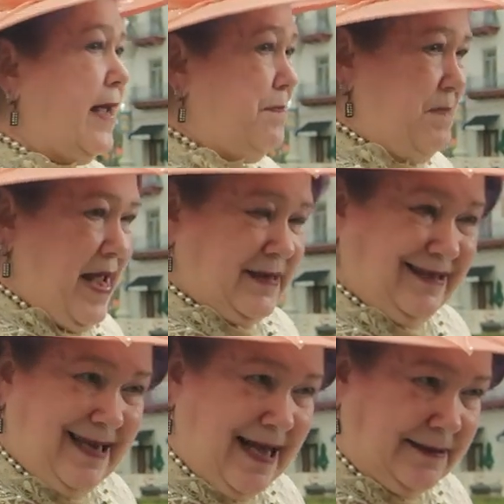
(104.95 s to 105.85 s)
It makes
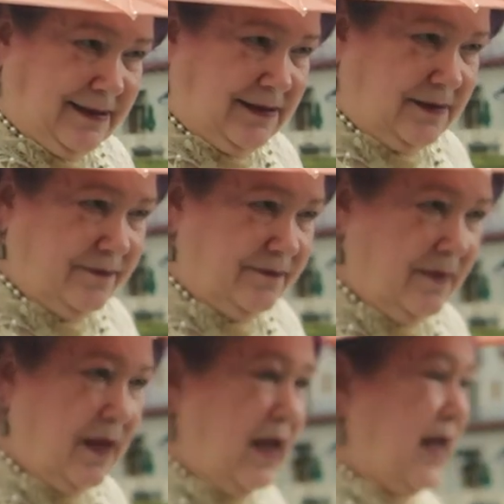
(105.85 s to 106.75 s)
sense.
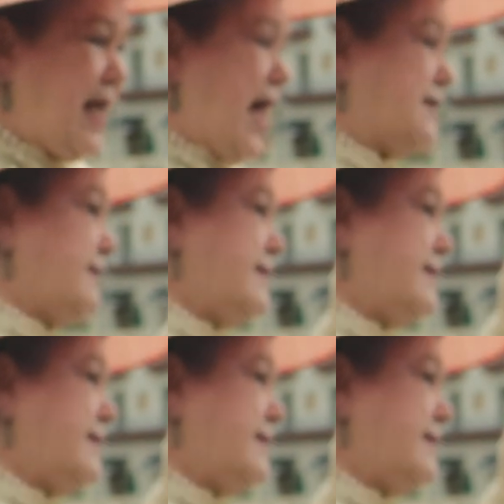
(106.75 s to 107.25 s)
He has